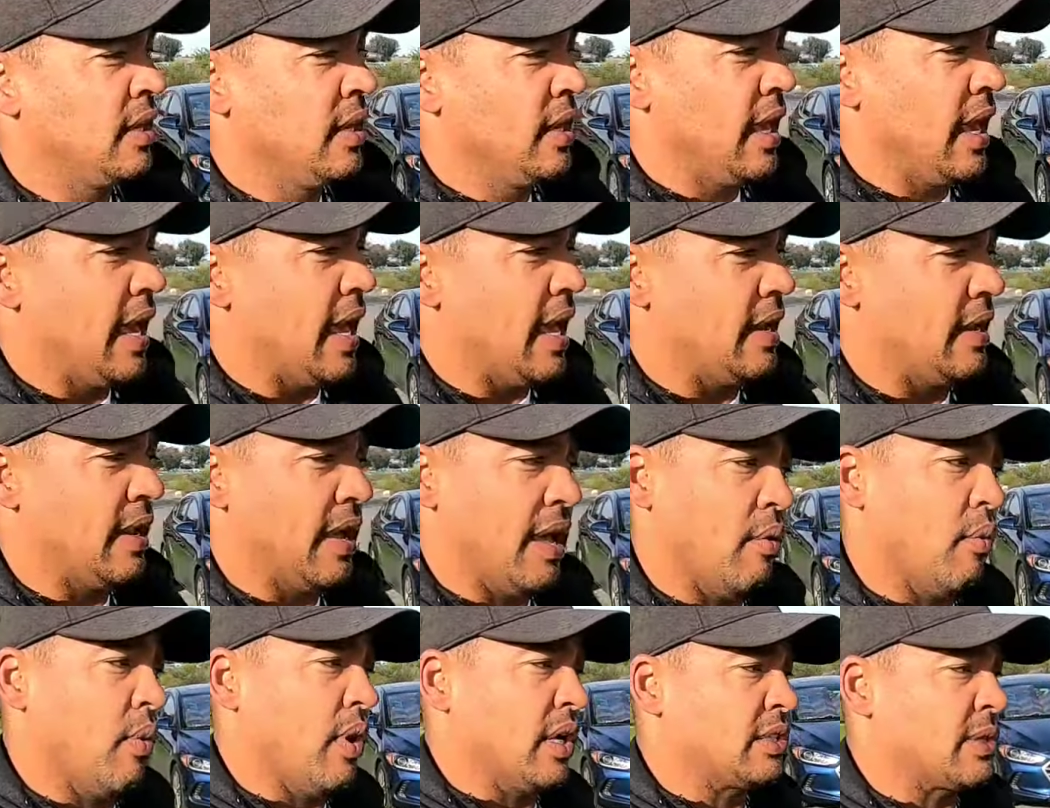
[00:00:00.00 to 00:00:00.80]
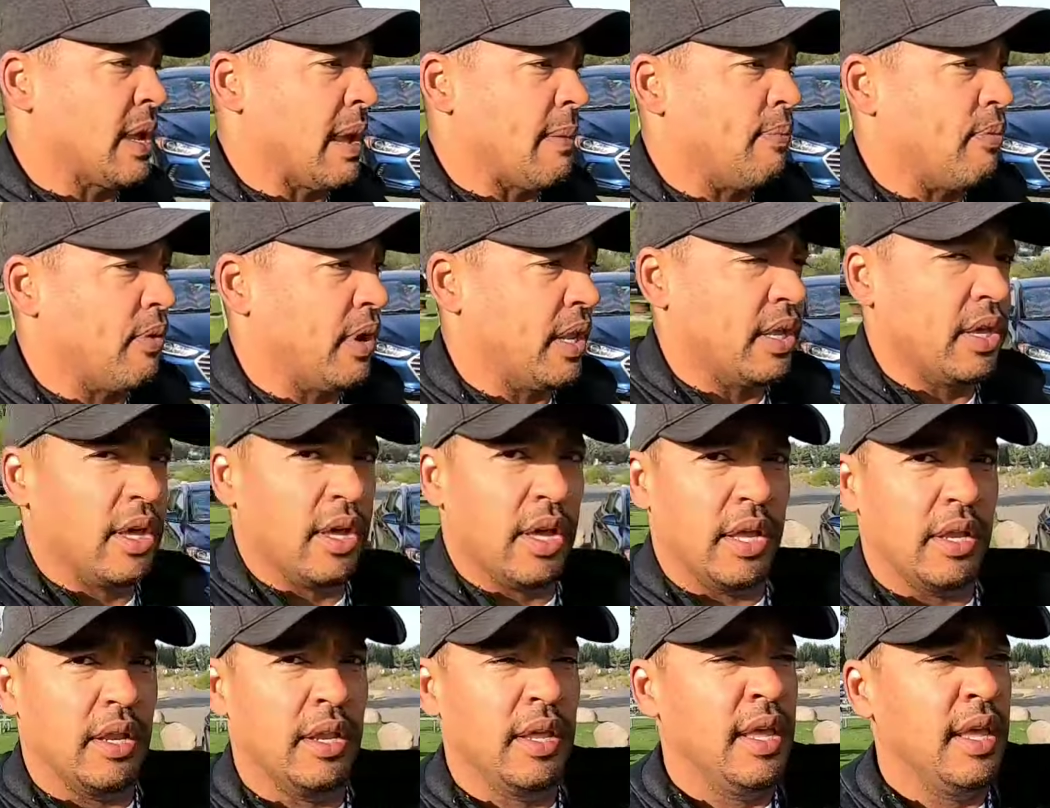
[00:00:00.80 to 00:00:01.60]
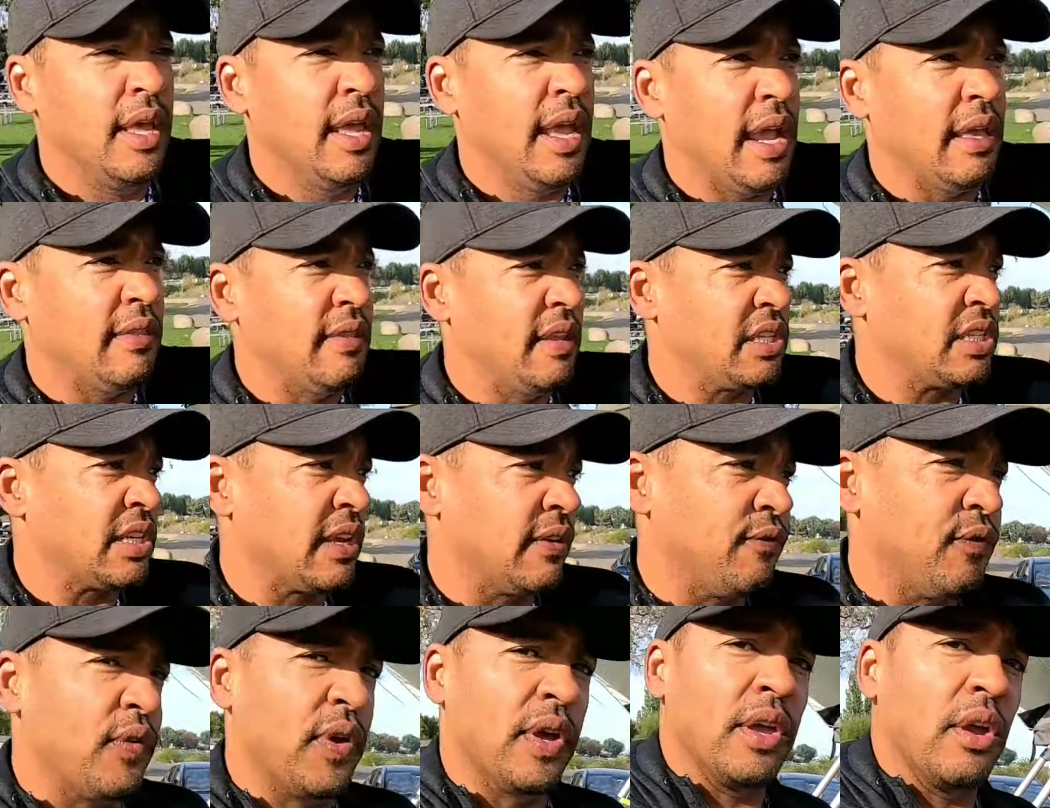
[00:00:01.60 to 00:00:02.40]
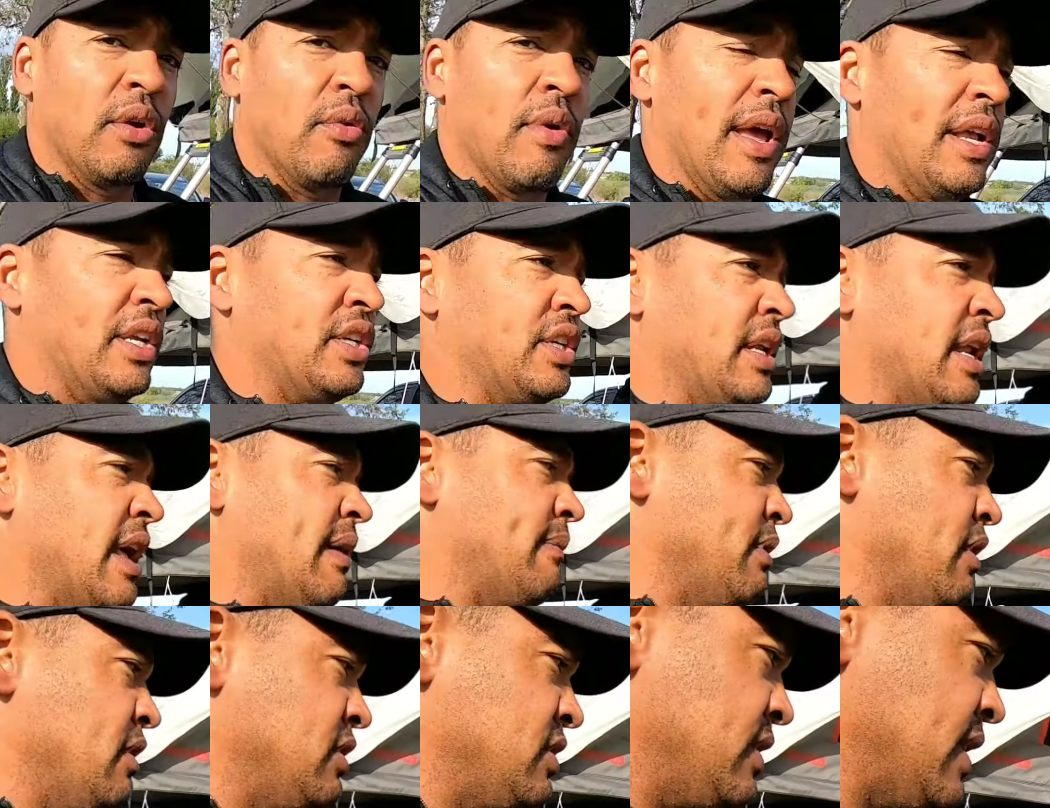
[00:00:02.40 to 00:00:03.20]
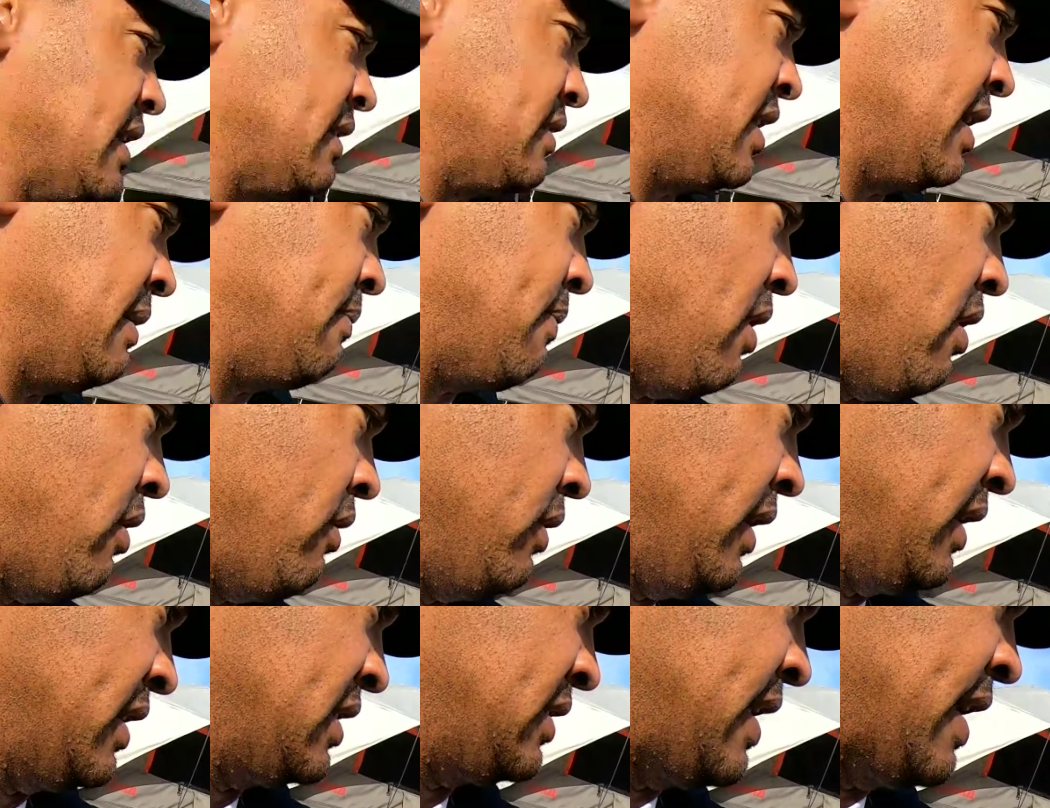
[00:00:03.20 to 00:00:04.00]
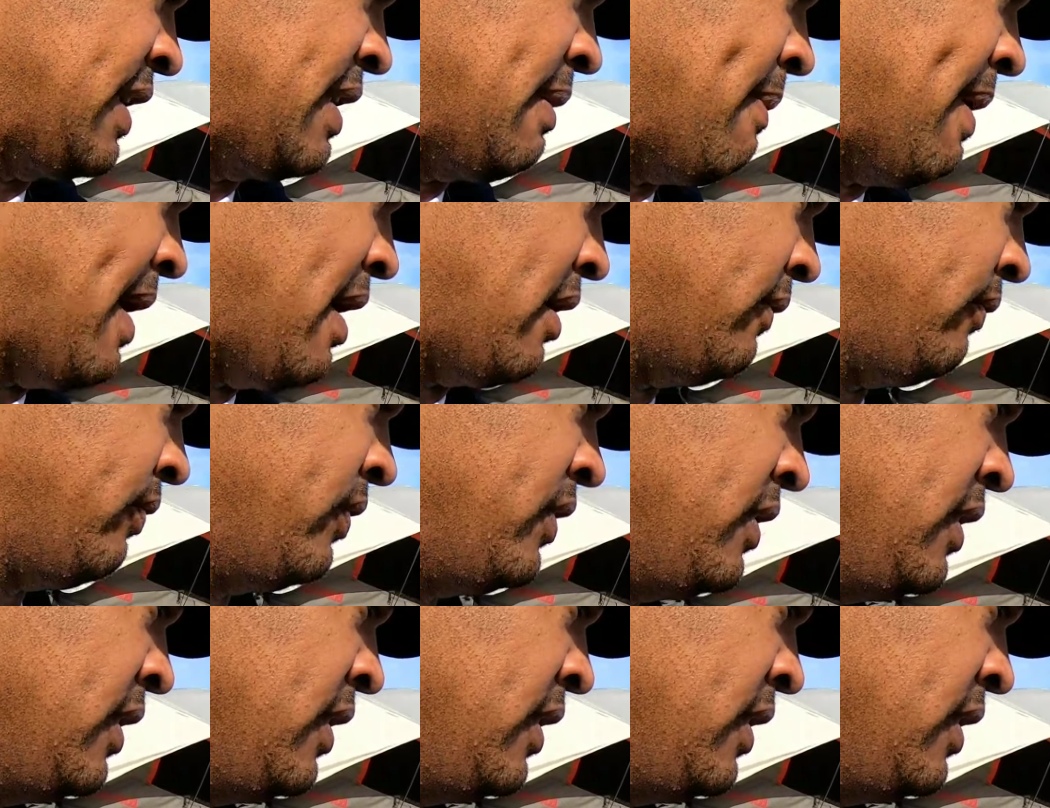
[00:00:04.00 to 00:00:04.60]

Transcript: and it works out pretty good. In this configuration, I'm using the T-bone extend mount,